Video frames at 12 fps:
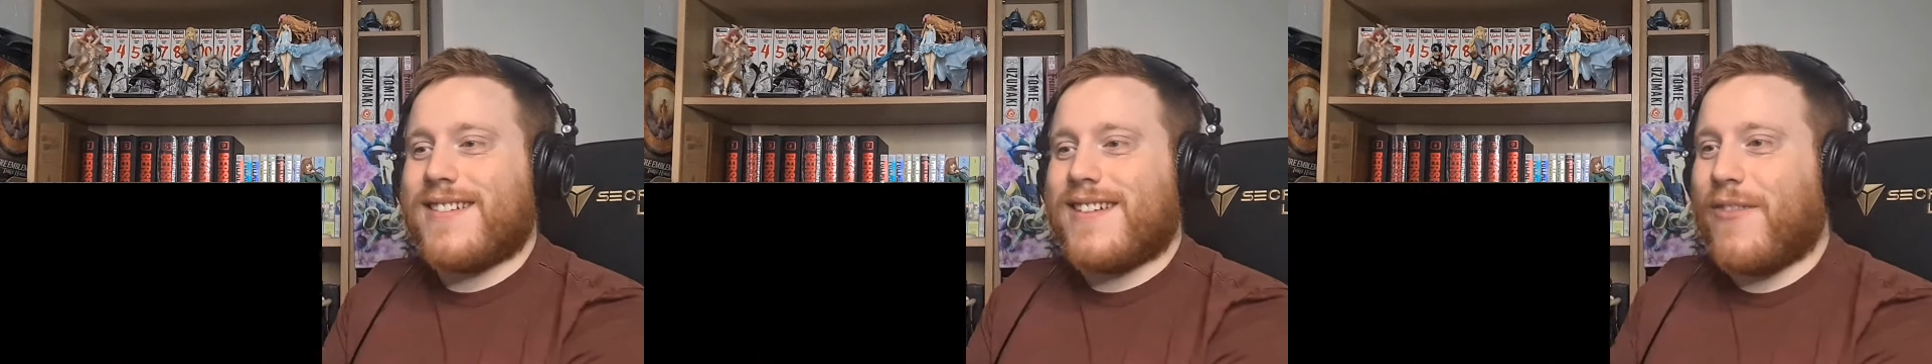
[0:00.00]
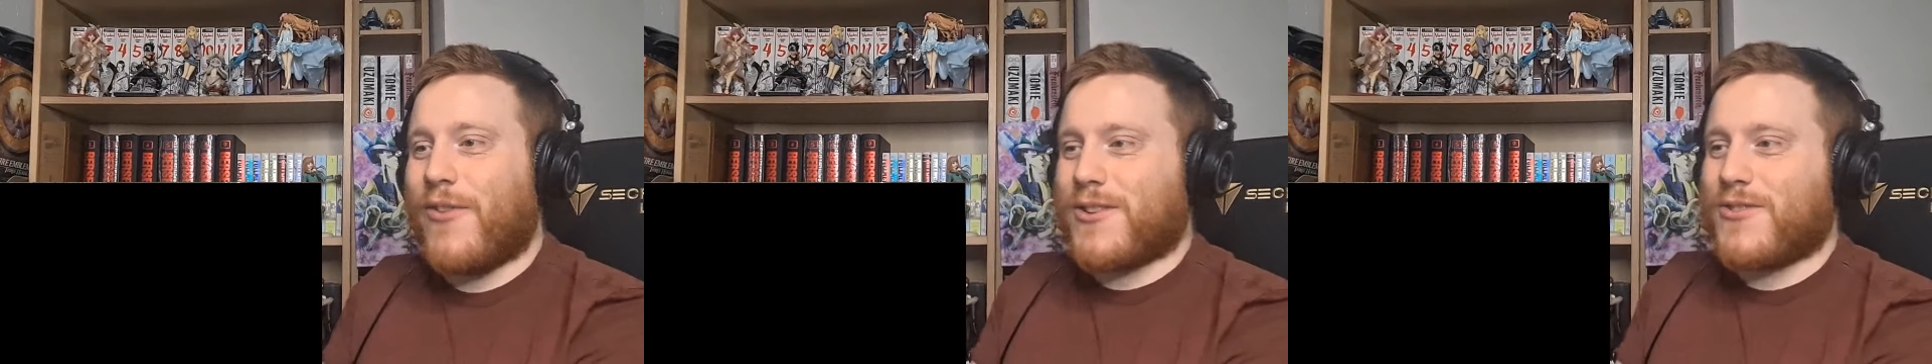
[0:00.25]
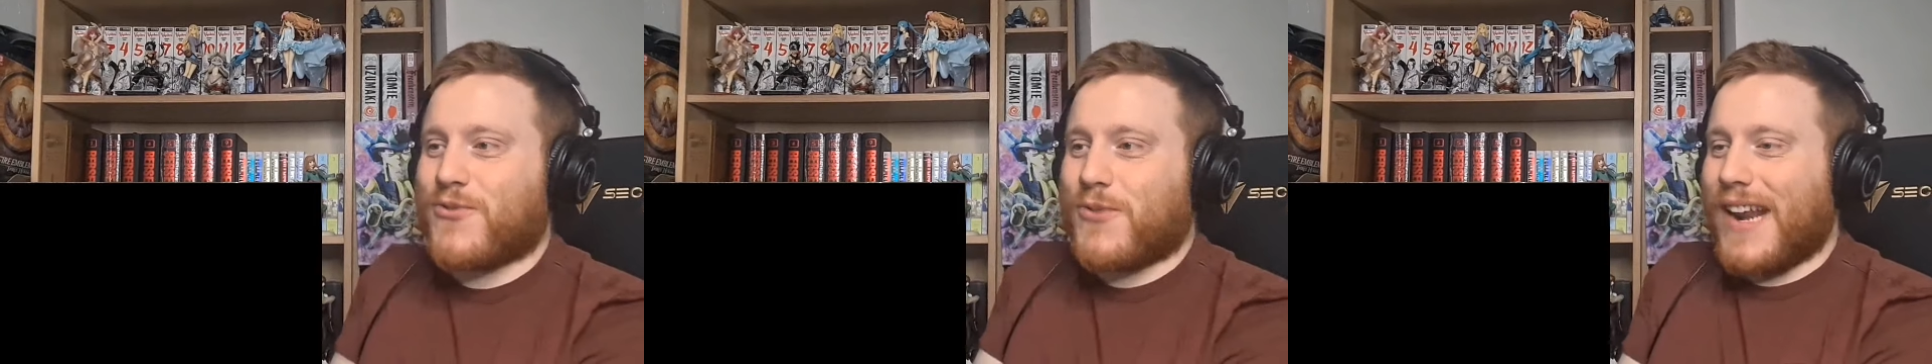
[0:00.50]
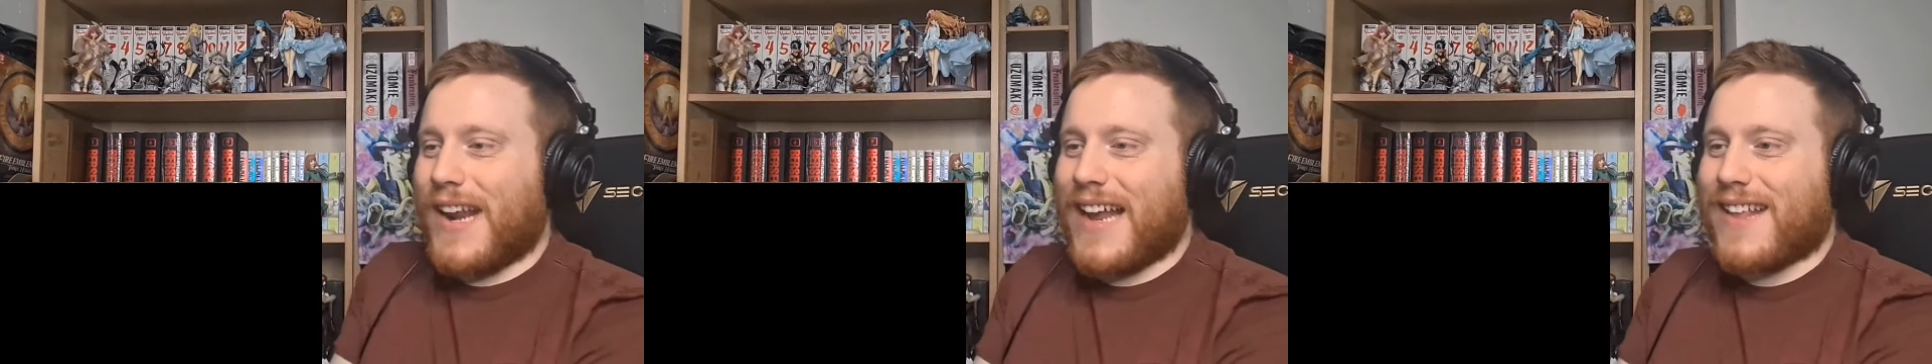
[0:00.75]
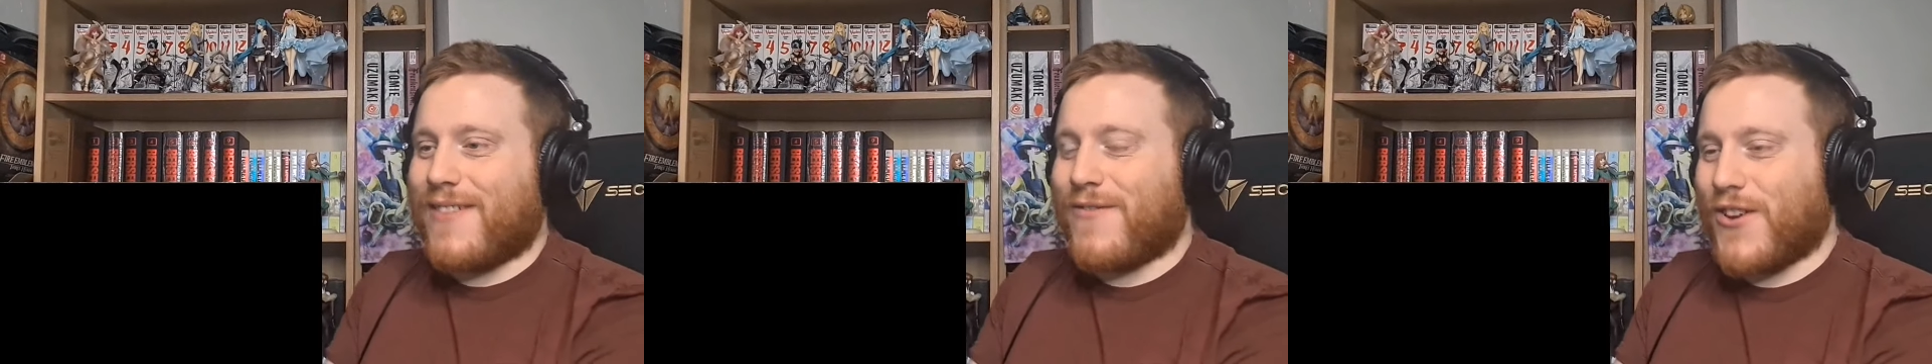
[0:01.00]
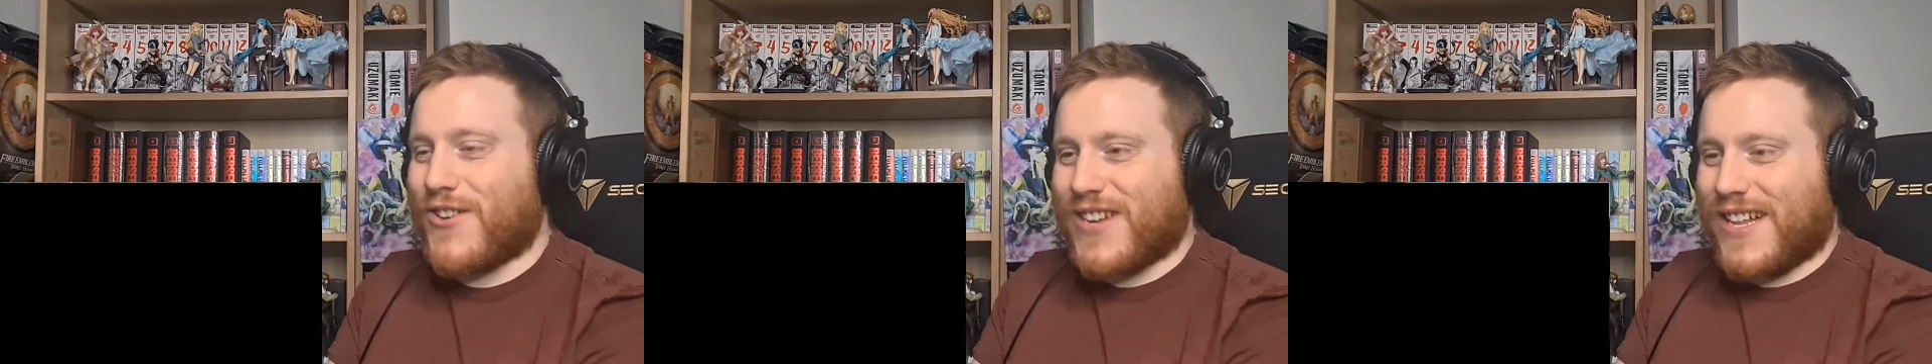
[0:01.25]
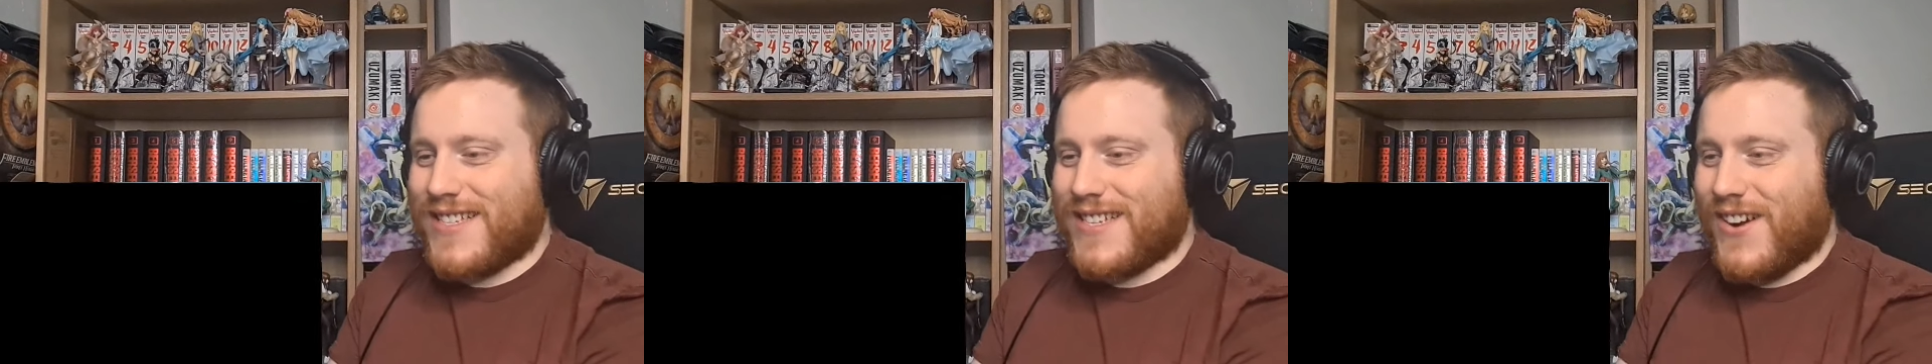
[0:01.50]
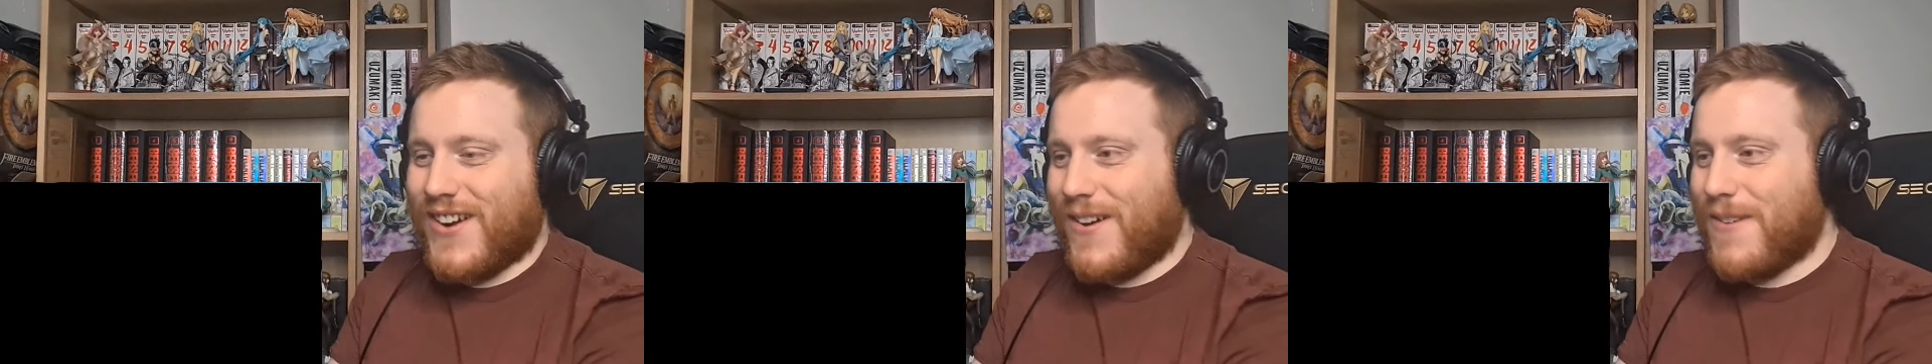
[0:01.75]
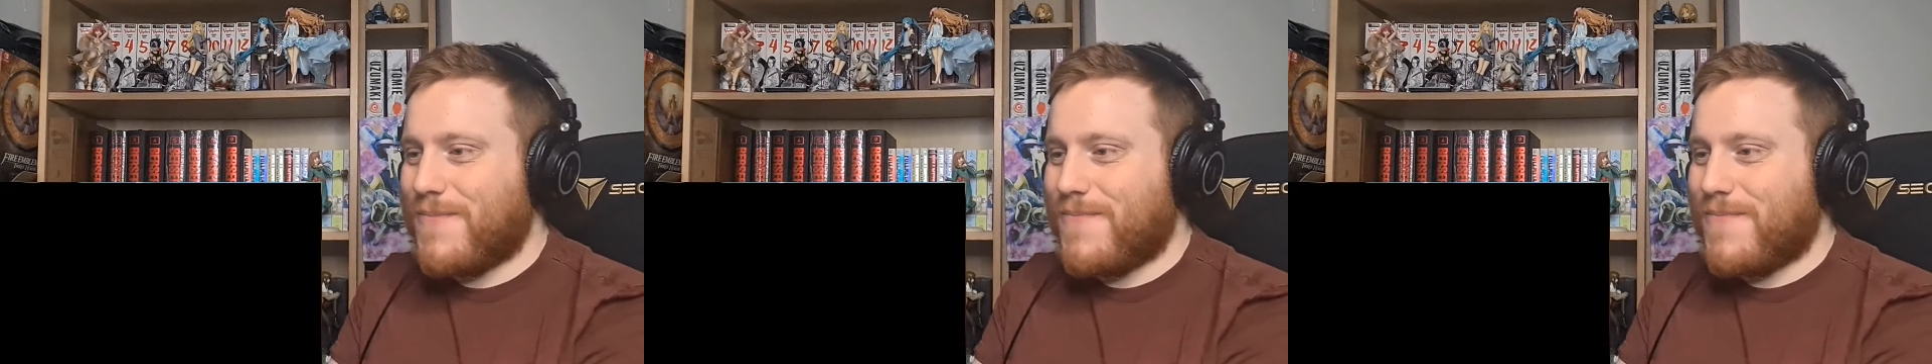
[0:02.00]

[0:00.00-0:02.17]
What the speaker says: I thought she drew a leg the first chance she got.